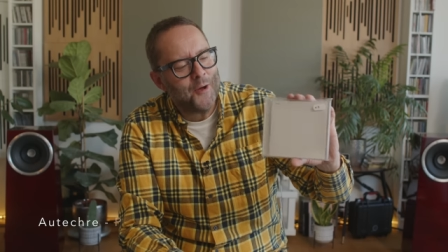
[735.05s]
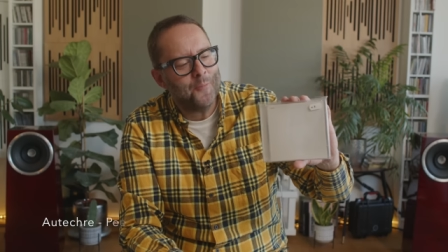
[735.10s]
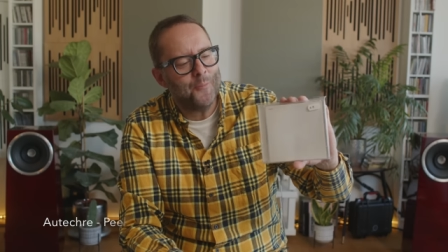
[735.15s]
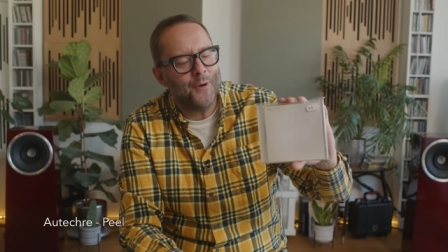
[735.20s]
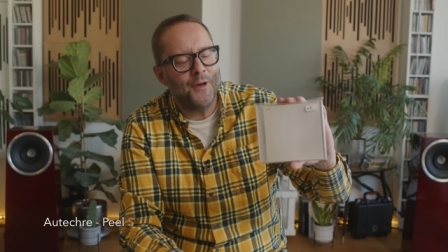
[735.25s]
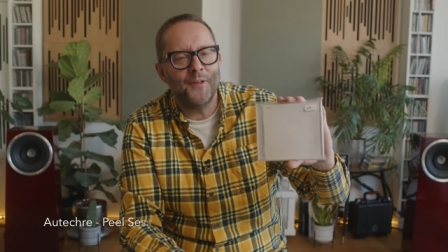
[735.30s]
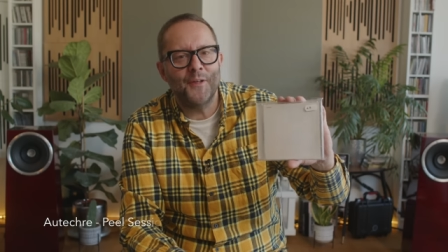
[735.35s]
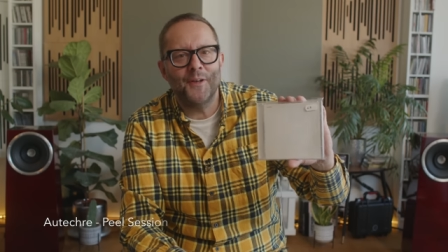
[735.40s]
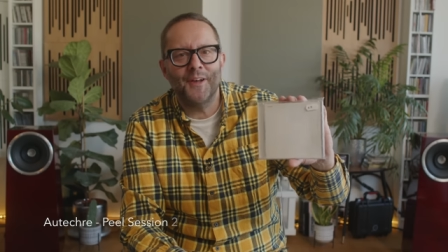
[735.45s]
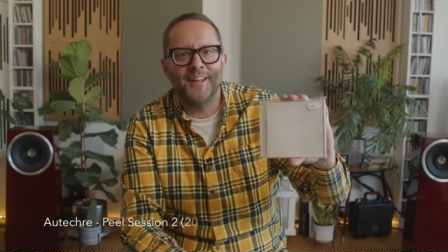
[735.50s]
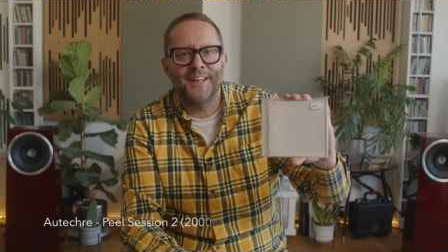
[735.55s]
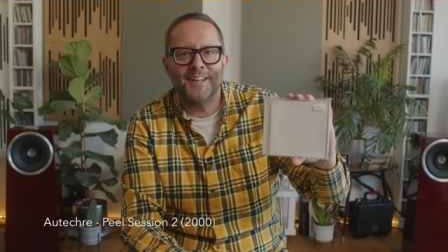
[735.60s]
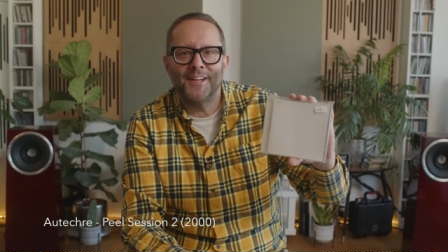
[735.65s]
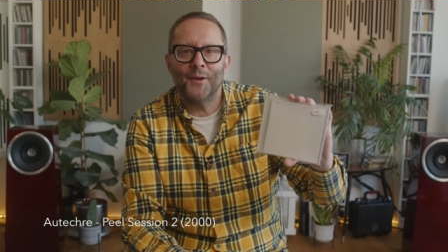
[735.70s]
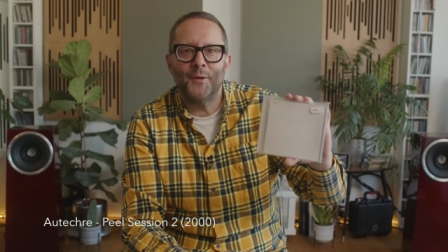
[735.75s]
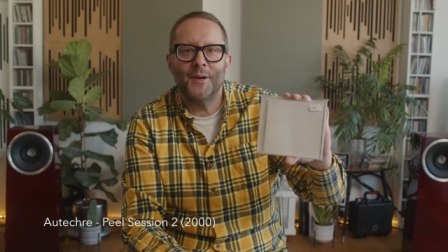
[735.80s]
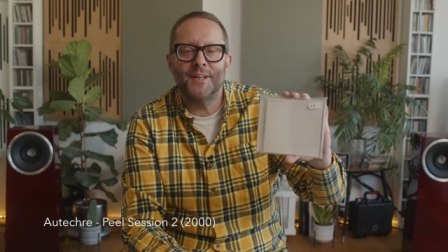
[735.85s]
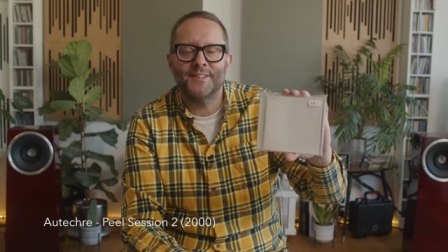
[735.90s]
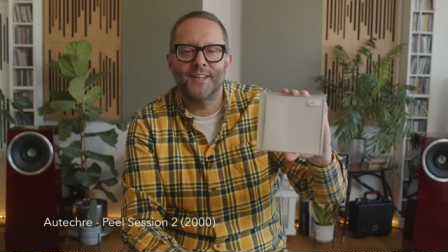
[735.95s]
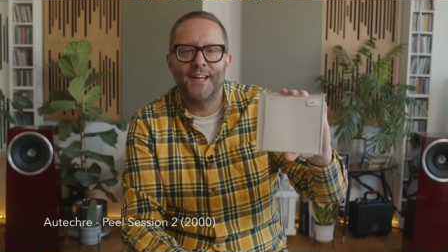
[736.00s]
But, you
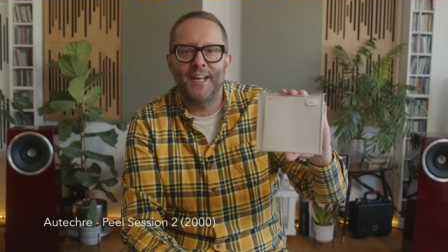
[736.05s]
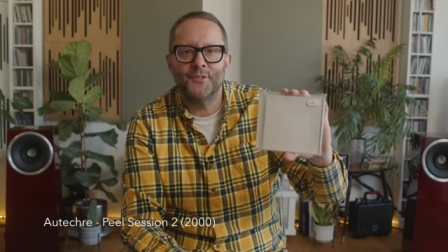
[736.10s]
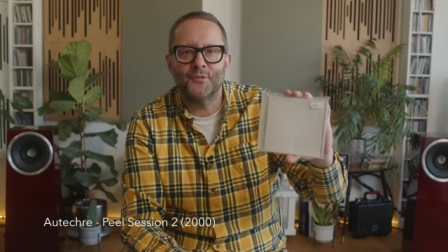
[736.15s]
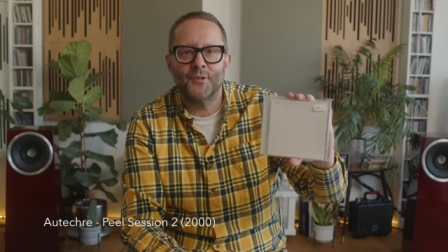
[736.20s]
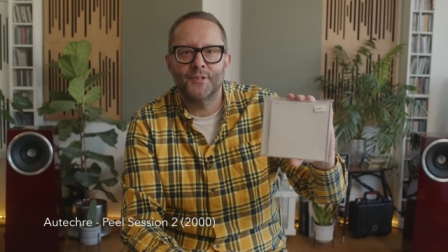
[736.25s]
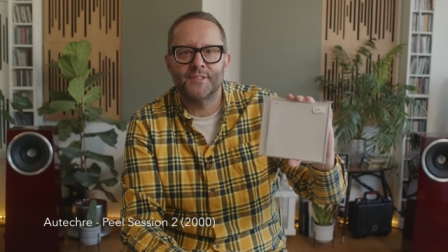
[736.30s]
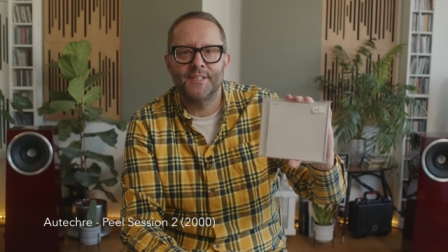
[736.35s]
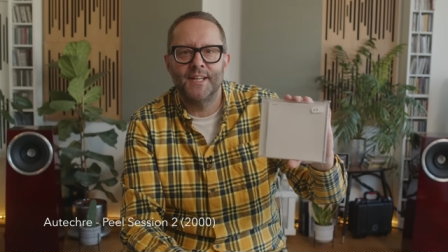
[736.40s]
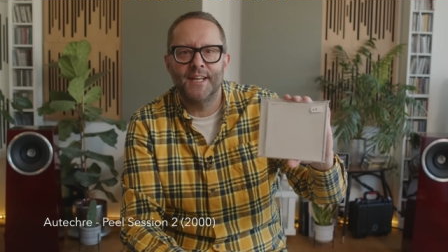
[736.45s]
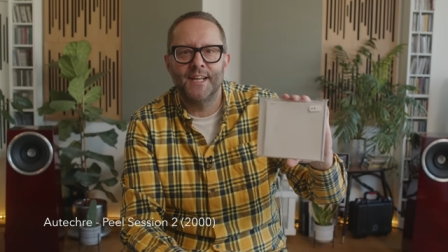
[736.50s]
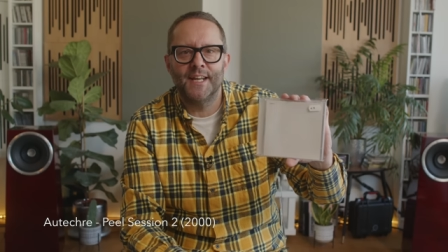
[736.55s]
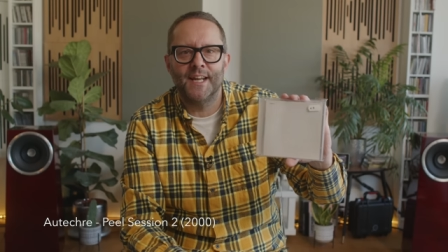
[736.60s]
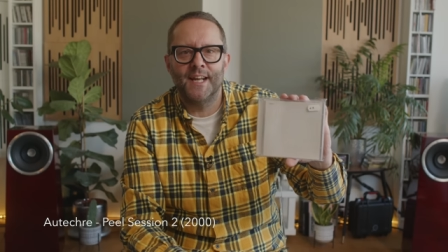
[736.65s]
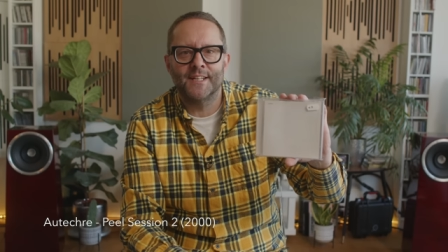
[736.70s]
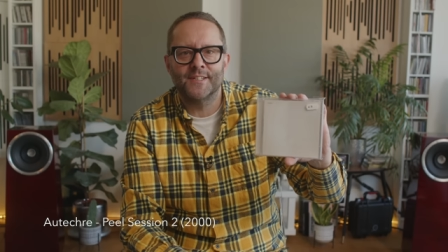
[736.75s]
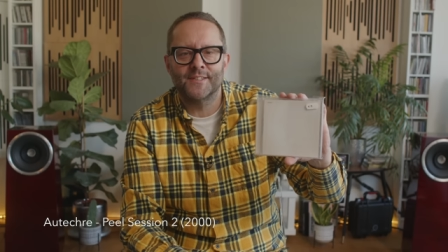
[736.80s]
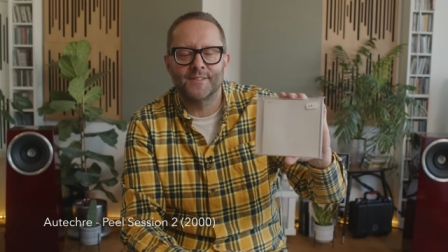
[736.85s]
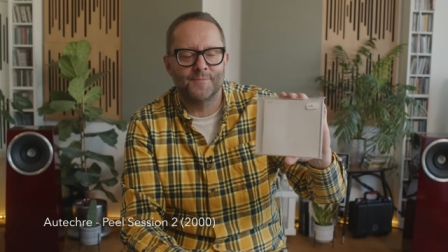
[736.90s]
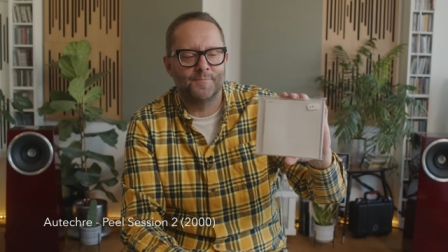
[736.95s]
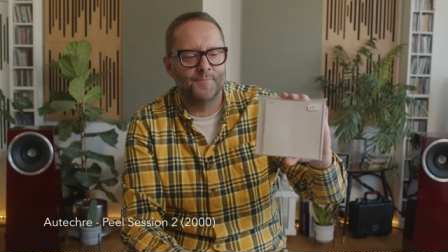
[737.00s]
know, it's interesting.
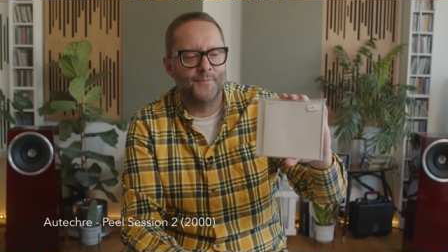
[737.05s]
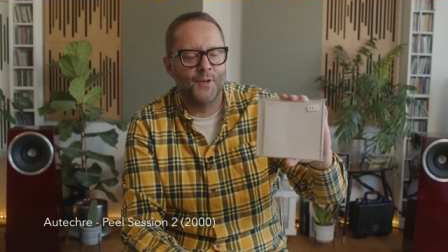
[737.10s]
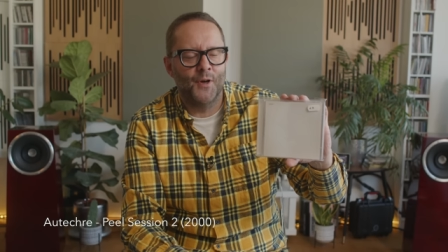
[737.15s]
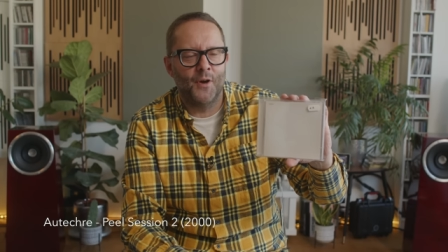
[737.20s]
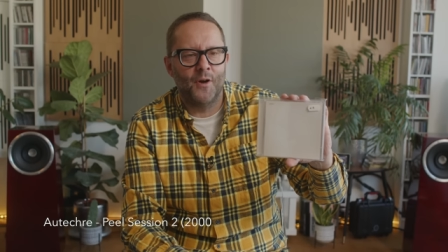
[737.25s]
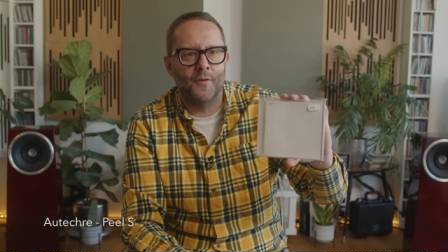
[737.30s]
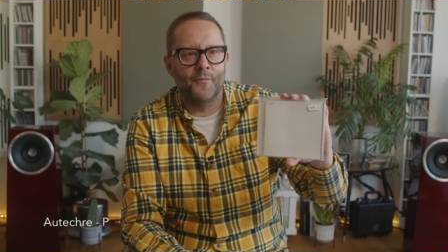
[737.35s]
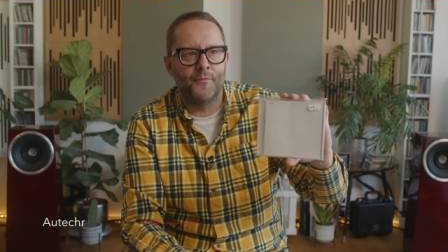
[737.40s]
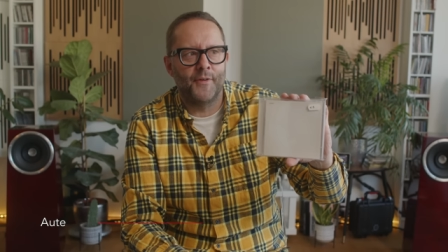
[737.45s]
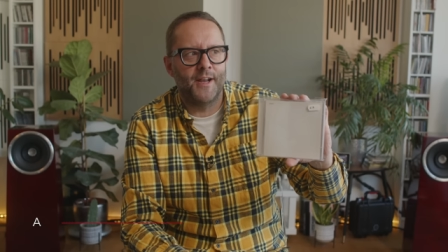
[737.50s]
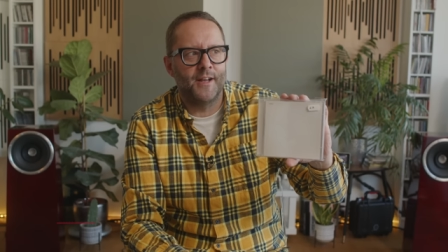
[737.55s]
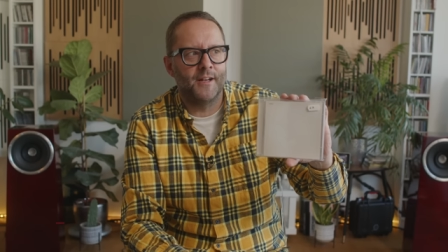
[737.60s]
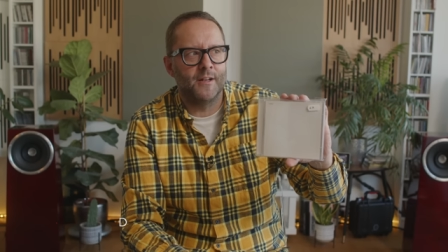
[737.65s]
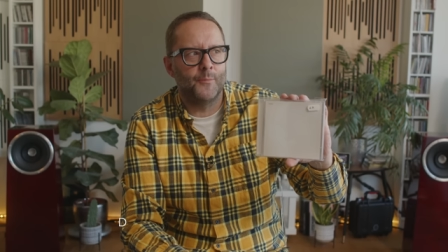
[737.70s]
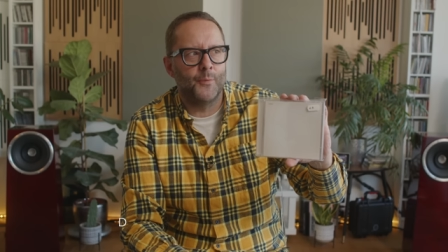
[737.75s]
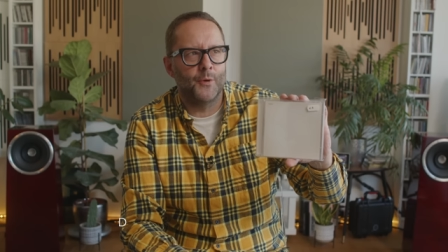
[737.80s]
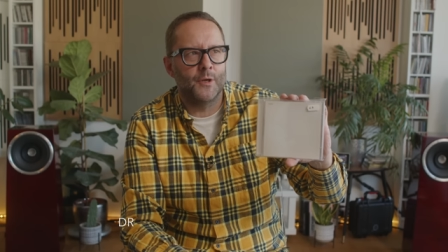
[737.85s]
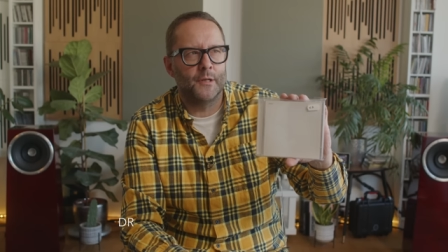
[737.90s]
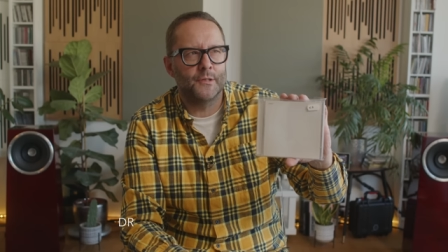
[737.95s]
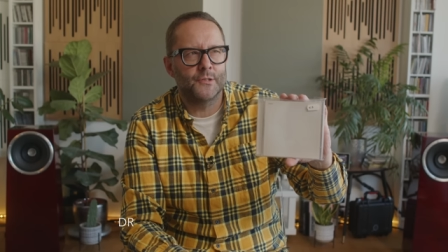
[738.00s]
It's not
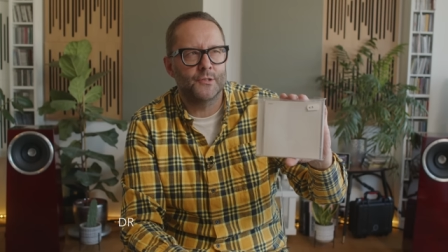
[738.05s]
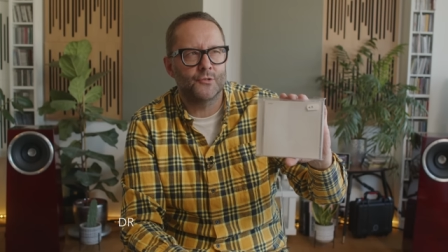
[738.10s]
available on